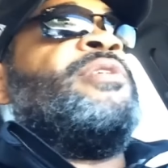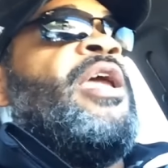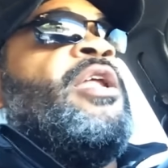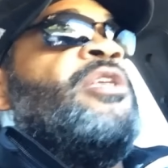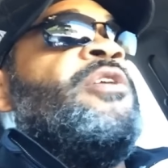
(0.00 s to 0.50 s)
I'm
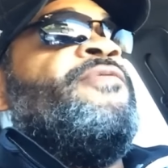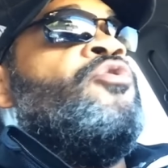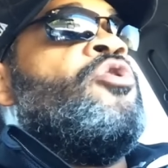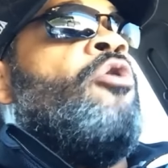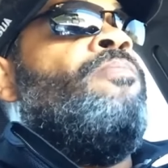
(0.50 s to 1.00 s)
saying is if
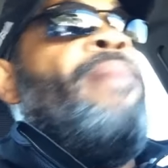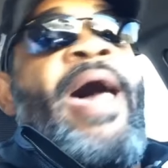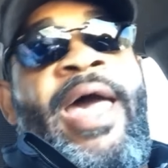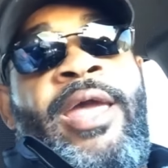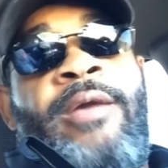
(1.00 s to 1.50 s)
you go
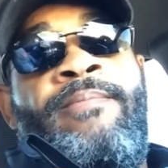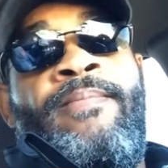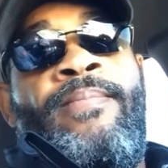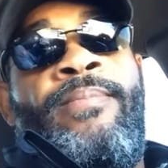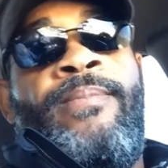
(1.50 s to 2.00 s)
back
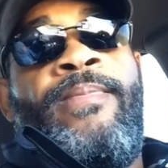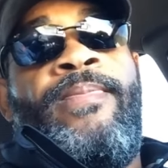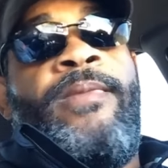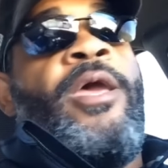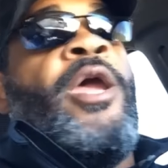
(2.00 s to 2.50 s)

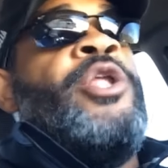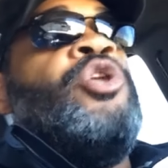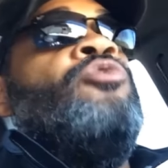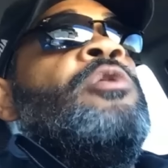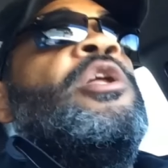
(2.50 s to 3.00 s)

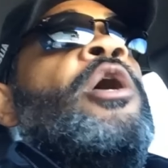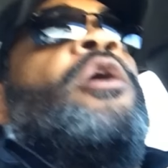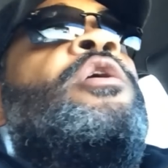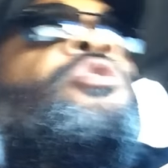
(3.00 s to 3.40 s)
and you look.